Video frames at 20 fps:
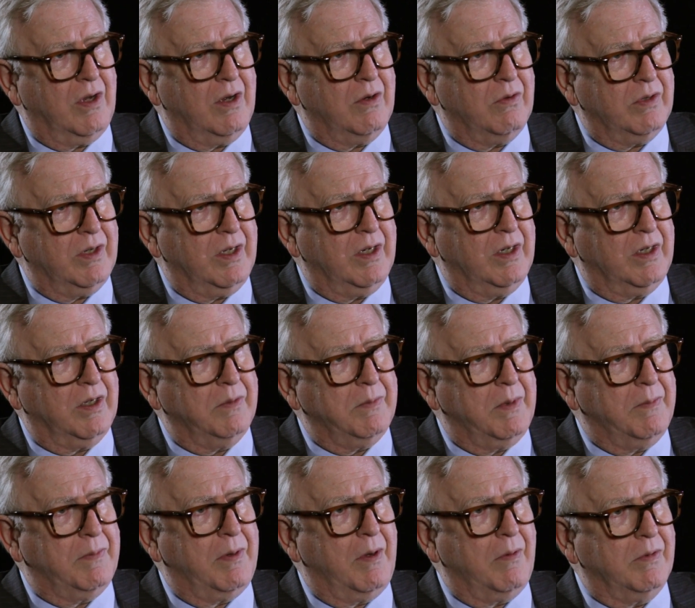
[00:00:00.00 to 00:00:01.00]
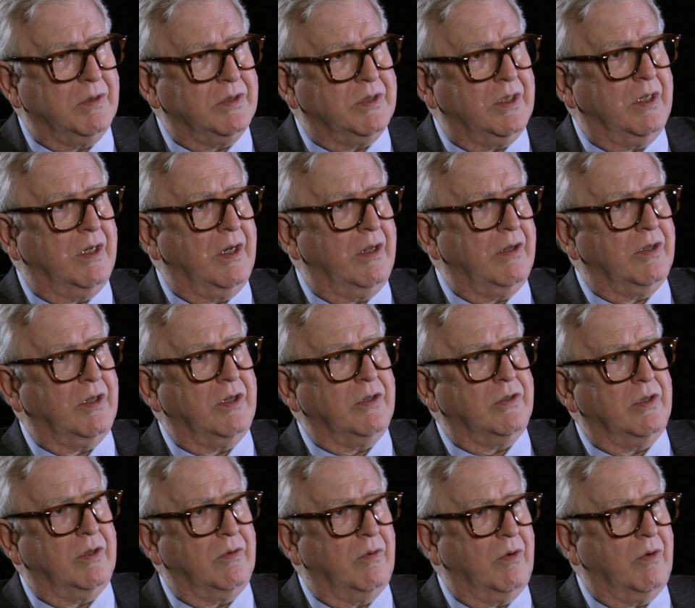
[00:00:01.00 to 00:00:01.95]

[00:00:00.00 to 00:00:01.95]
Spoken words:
out and it can be published in another country